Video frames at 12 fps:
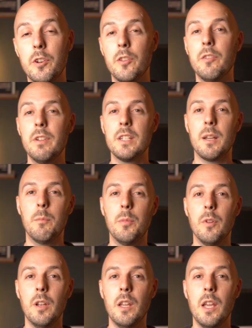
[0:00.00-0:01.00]
another
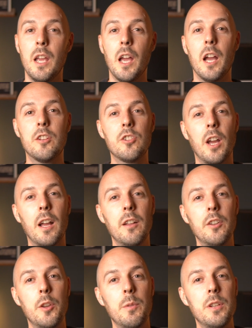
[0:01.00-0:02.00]
example, a
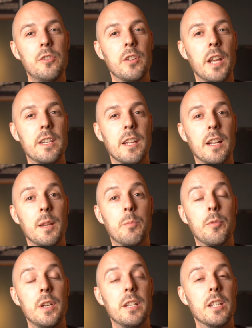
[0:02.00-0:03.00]
child who is genetically
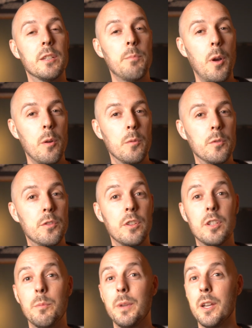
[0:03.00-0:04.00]

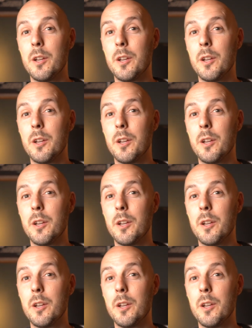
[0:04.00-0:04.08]
predisposed to be